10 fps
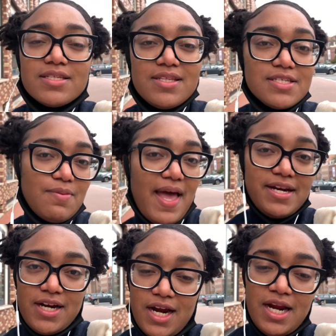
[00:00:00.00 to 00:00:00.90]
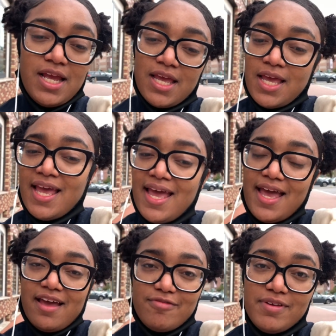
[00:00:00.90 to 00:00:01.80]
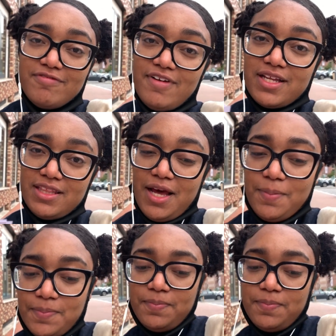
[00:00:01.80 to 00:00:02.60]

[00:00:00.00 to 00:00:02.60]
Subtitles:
this weather have me fucked up.